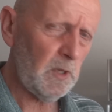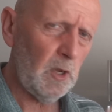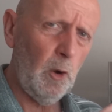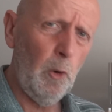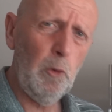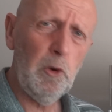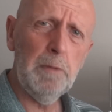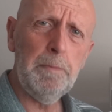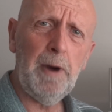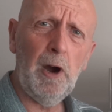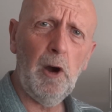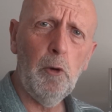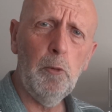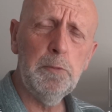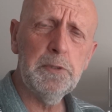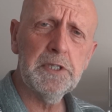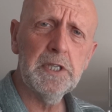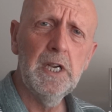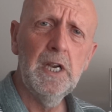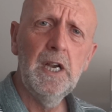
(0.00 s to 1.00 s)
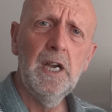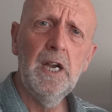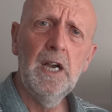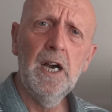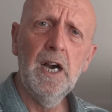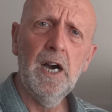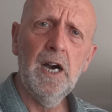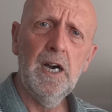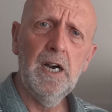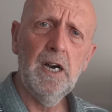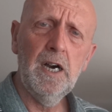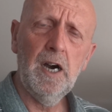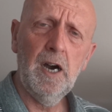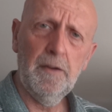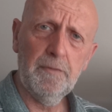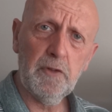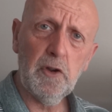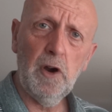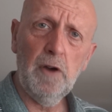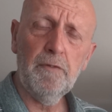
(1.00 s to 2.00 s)
All the bulbs uh,
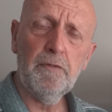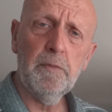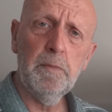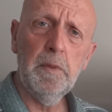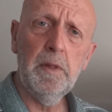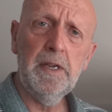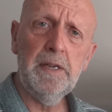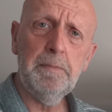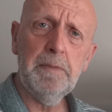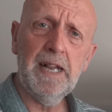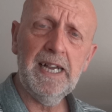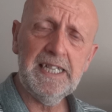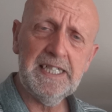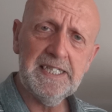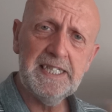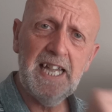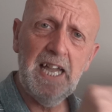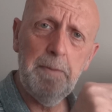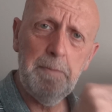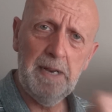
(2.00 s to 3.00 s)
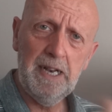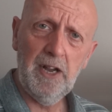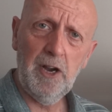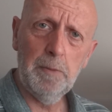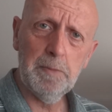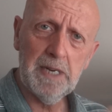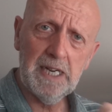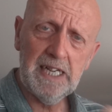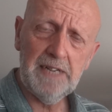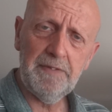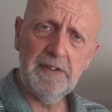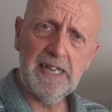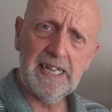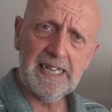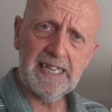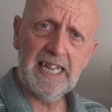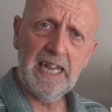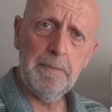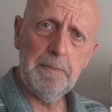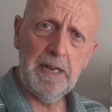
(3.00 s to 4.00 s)
I've got from the place down below. I'm going to leave a
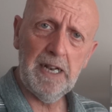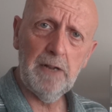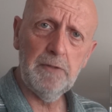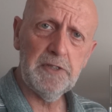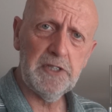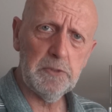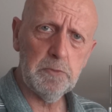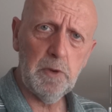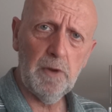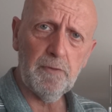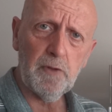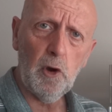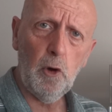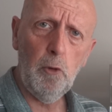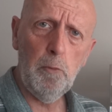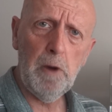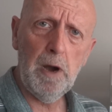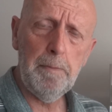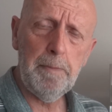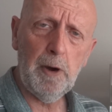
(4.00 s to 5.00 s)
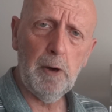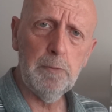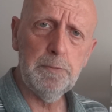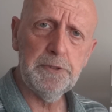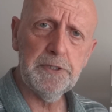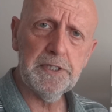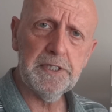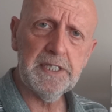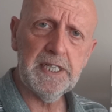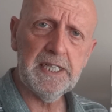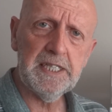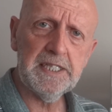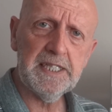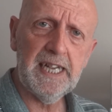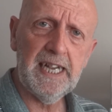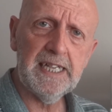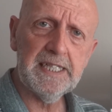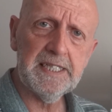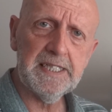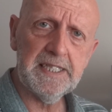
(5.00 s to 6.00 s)
link down below. This is where I've got all my bulbs to test
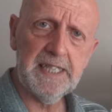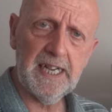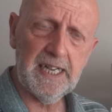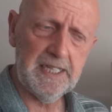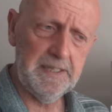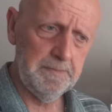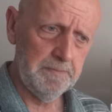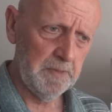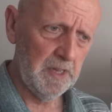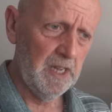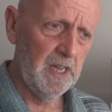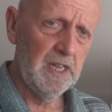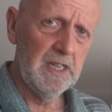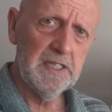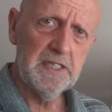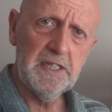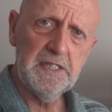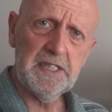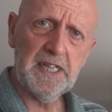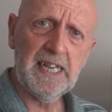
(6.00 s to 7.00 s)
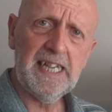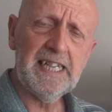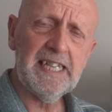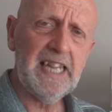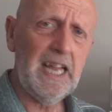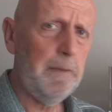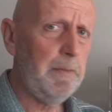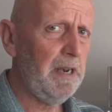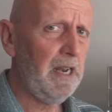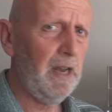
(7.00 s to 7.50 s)
out today. So there's a link down